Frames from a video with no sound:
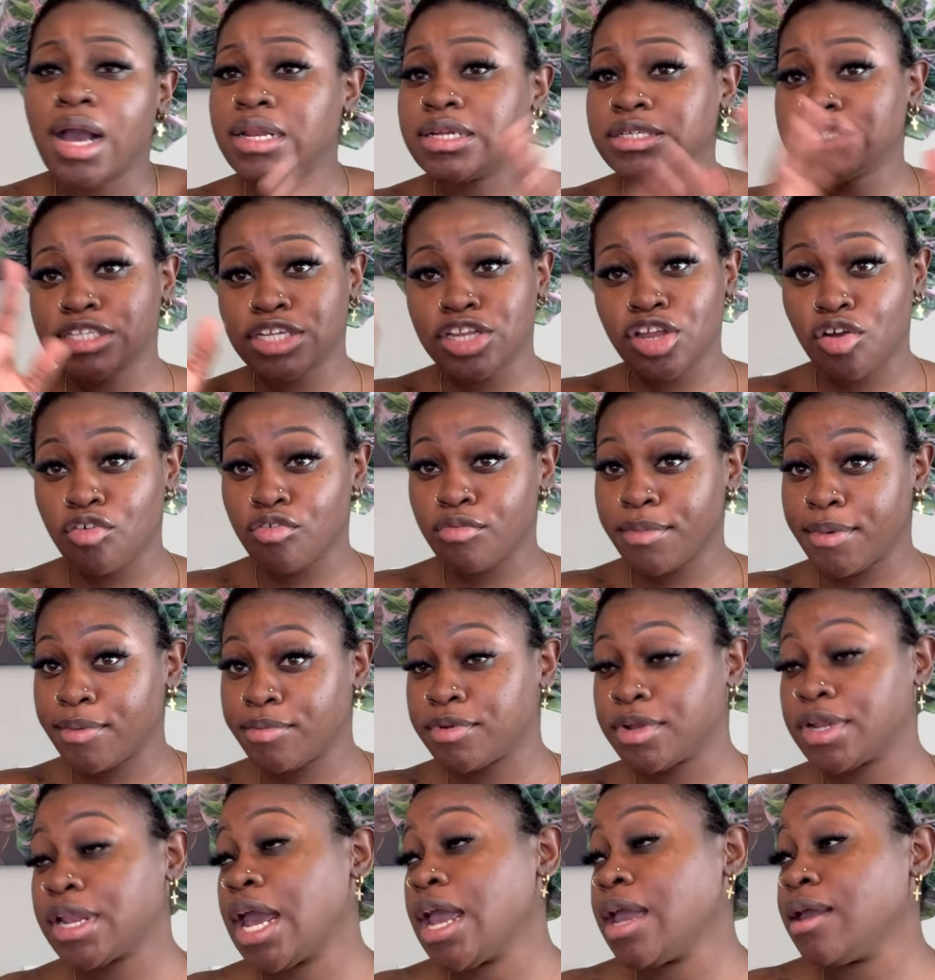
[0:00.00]
honestly don't
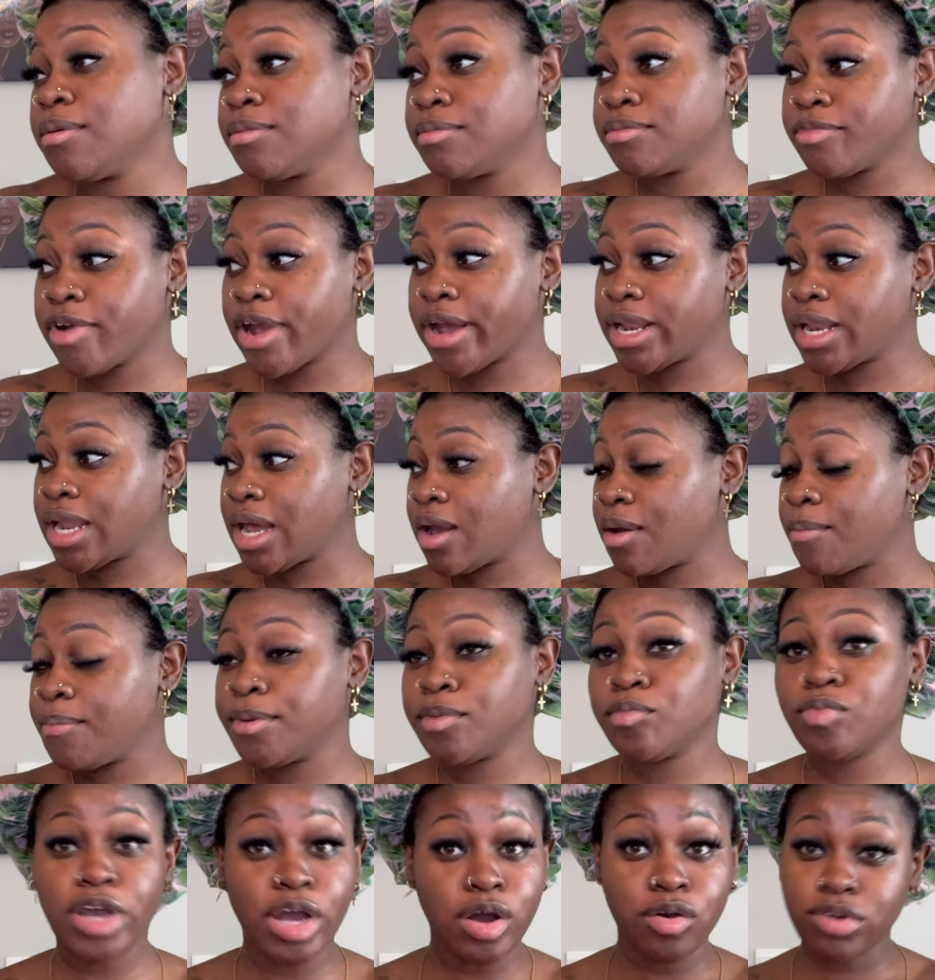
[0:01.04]
remember the name right now,
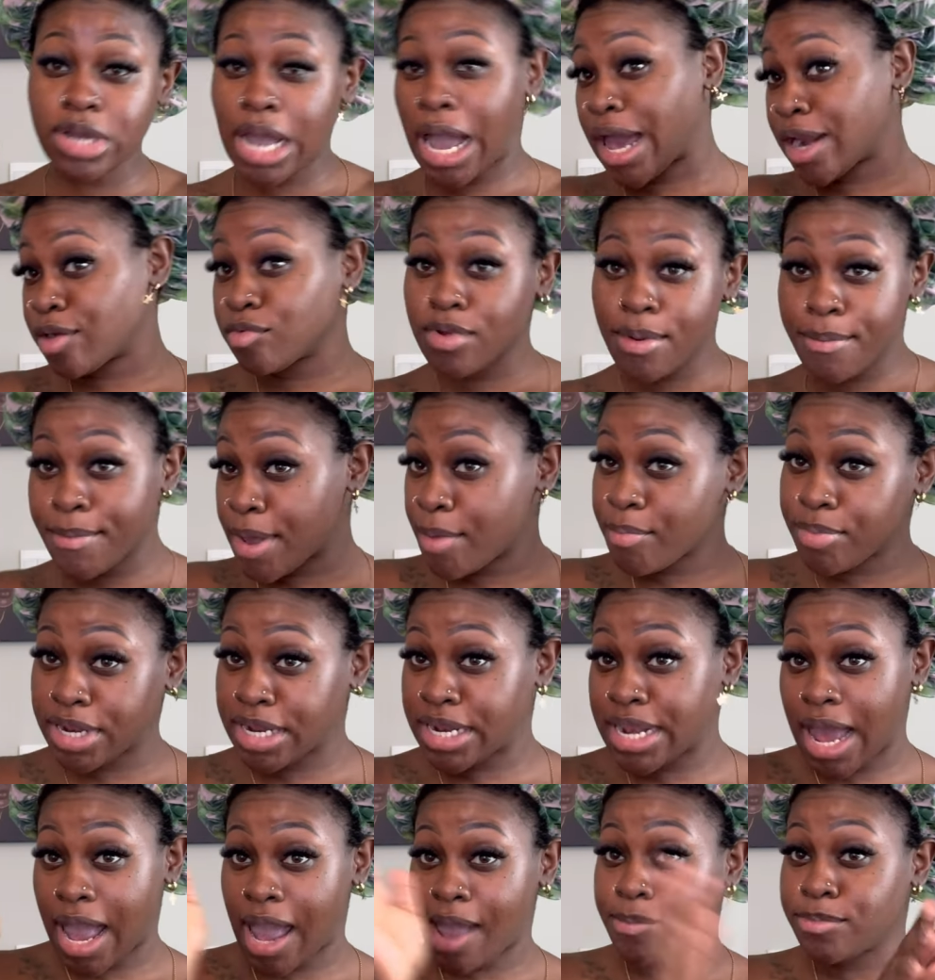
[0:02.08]
but we don't gotta remember the
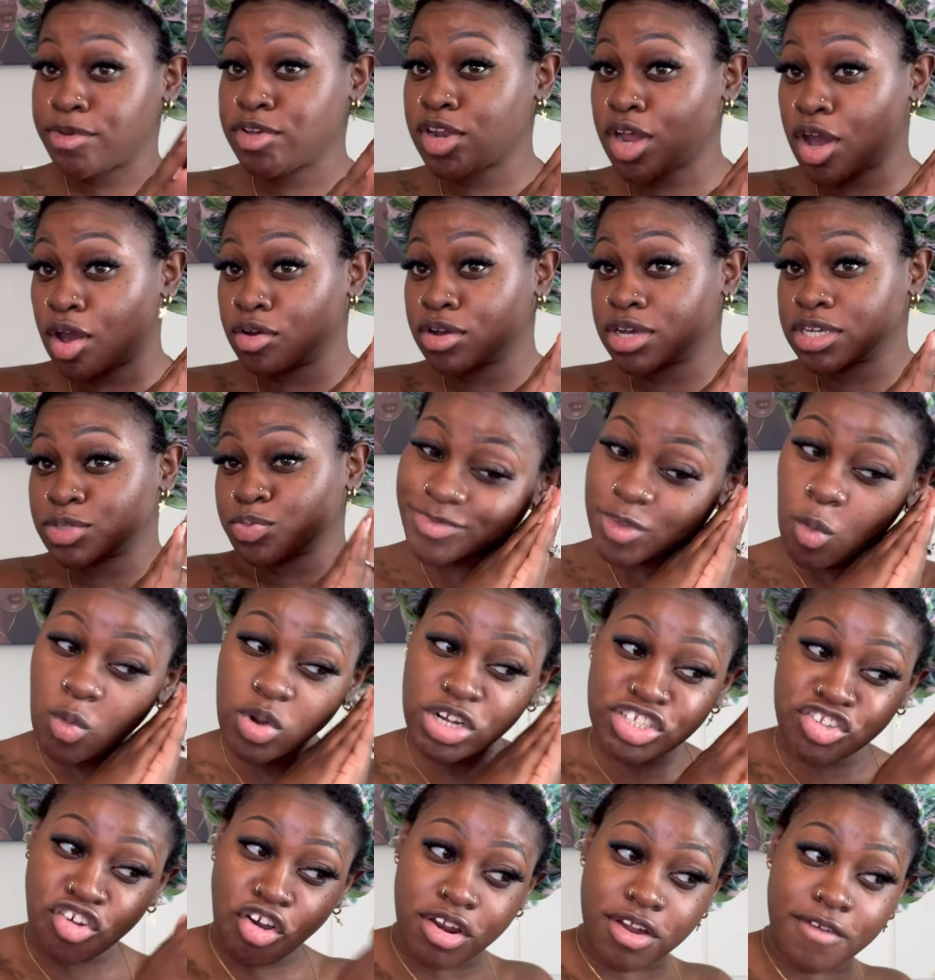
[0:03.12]
name, you know, because we're
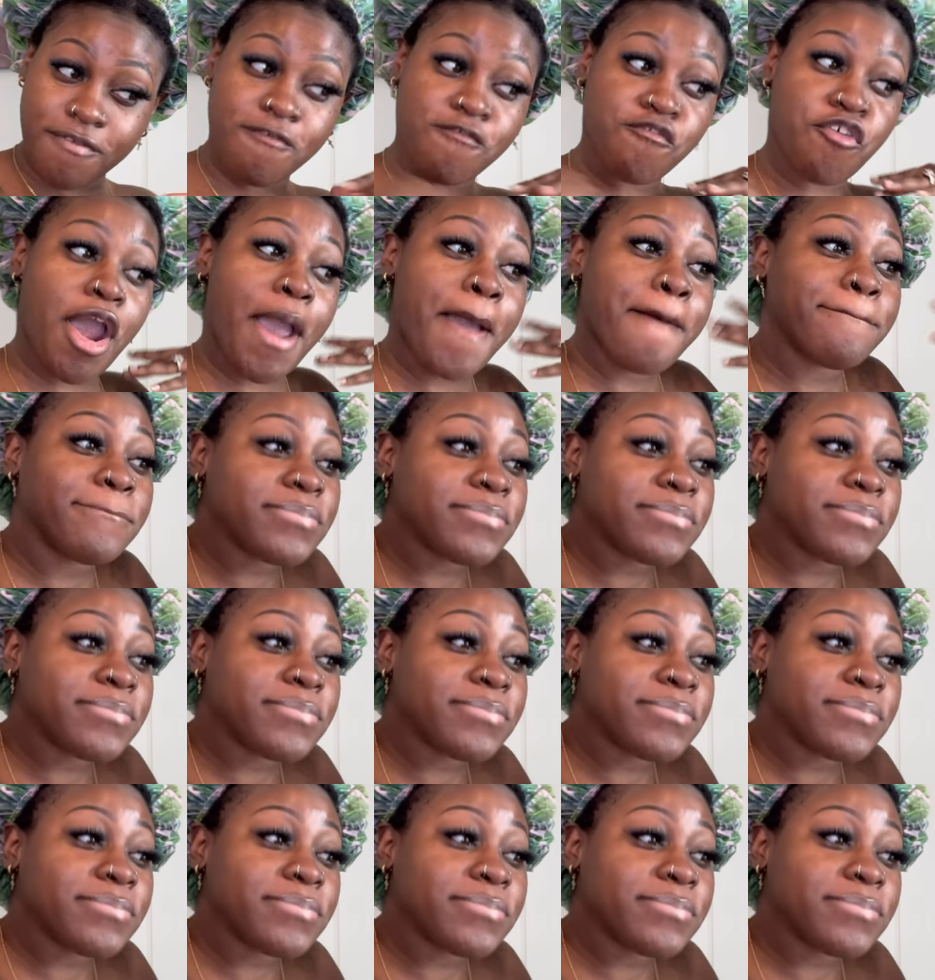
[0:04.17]
starting fresh.